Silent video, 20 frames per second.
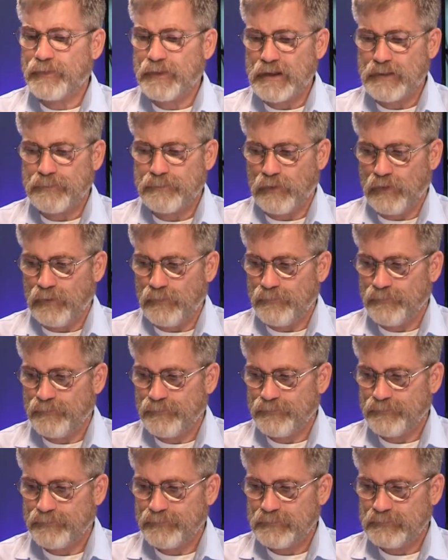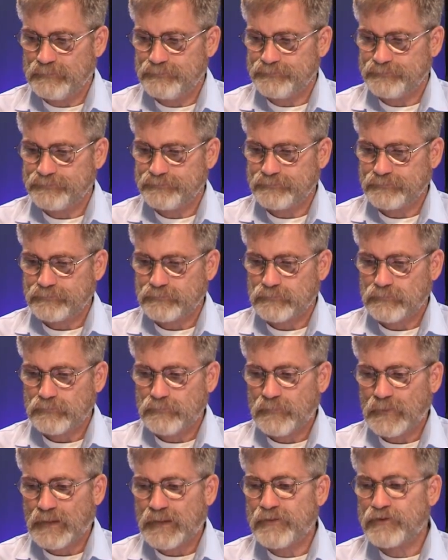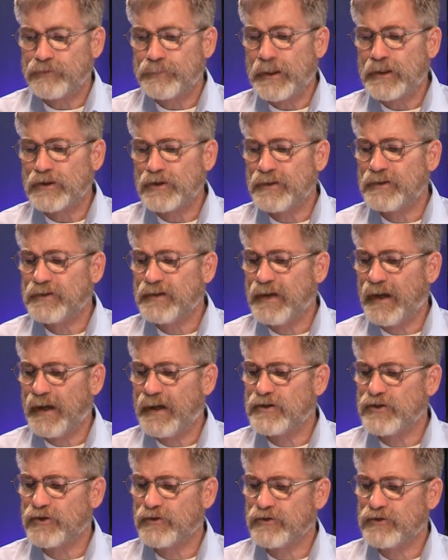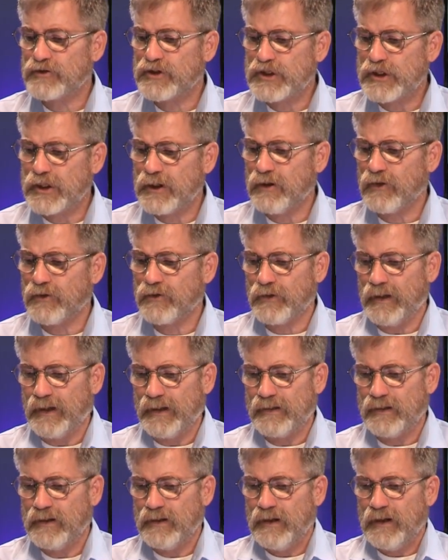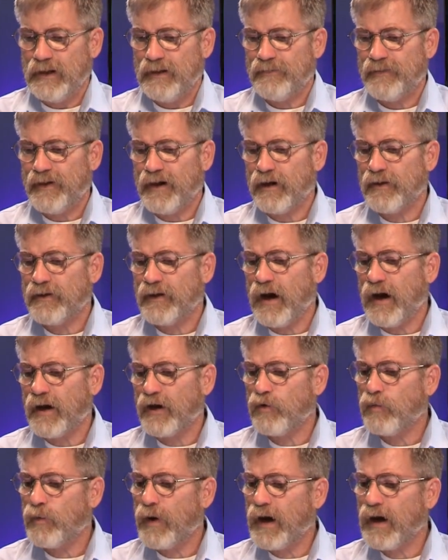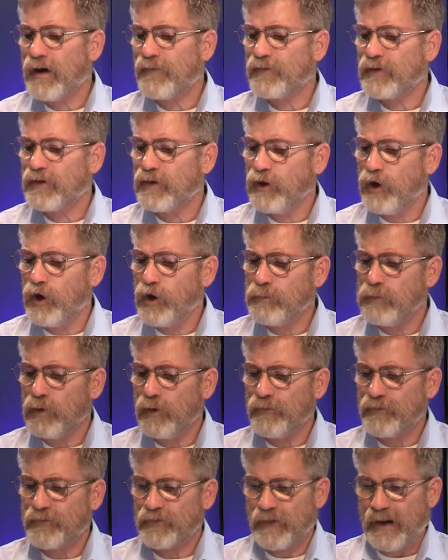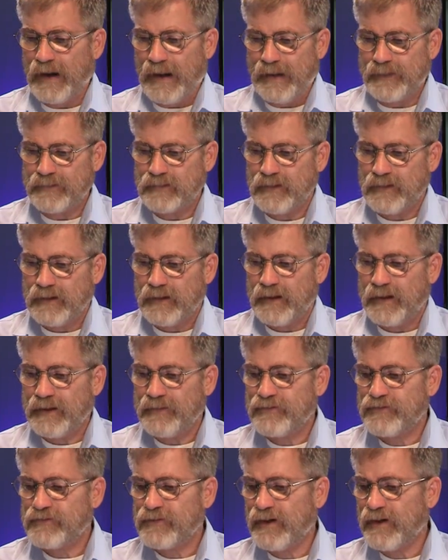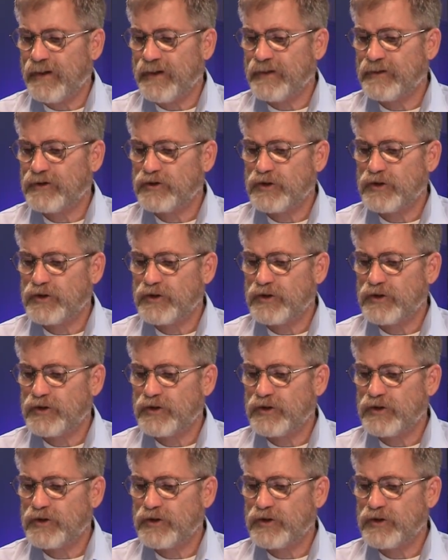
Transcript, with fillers: people, especially teenagers and children, they are not aware of the global threat and serious